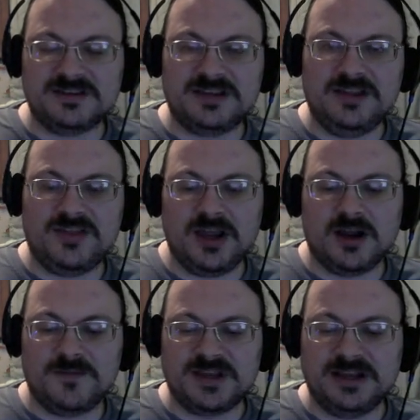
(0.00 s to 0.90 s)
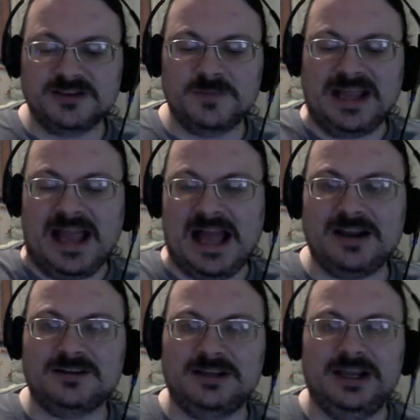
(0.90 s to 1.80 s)
they think of things
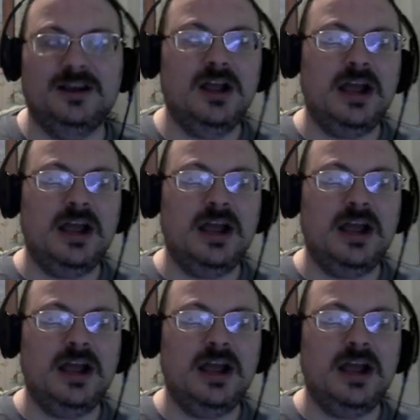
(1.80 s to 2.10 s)
mechanically